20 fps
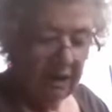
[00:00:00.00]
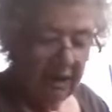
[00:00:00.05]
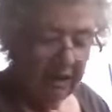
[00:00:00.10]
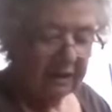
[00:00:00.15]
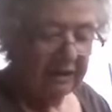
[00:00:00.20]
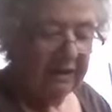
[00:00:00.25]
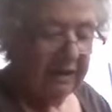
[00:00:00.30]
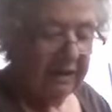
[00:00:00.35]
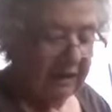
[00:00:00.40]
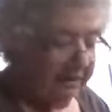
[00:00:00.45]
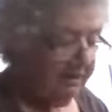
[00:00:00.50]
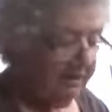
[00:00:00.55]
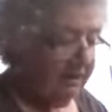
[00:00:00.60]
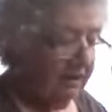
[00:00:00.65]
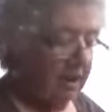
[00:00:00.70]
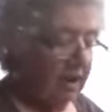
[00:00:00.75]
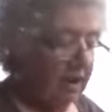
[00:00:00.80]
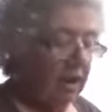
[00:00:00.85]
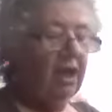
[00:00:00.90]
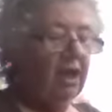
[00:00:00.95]
Yes.
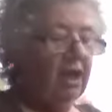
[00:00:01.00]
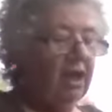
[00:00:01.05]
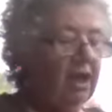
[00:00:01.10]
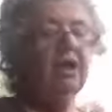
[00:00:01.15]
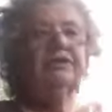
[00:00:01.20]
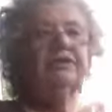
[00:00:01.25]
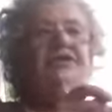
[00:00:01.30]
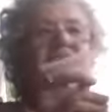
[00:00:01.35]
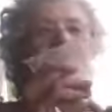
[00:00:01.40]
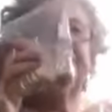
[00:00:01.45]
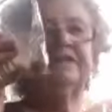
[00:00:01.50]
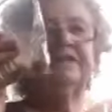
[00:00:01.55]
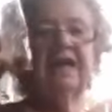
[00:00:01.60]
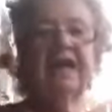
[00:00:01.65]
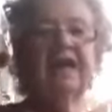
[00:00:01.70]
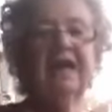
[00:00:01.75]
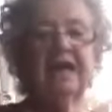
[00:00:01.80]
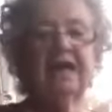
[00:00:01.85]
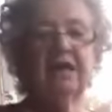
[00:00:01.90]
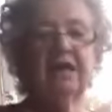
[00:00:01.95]

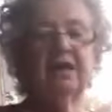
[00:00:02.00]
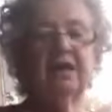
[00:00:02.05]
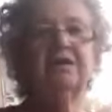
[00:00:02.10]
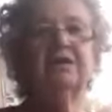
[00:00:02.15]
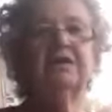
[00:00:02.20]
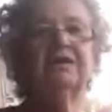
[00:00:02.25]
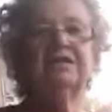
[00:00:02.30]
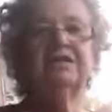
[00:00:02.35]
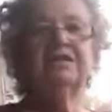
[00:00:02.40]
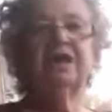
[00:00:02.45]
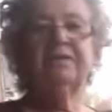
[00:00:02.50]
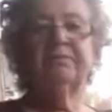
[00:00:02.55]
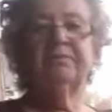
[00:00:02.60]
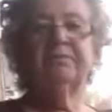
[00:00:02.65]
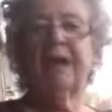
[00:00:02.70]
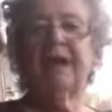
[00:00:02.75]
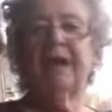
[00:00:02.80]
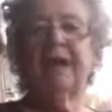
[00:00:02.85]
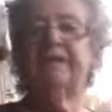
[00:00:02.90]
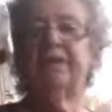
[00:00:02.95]
Today, this young
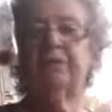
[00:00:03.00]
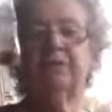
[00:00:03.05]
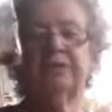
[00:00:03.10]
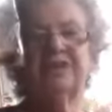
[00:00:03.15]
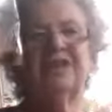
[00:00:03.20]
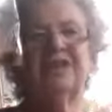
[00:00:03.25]
man that was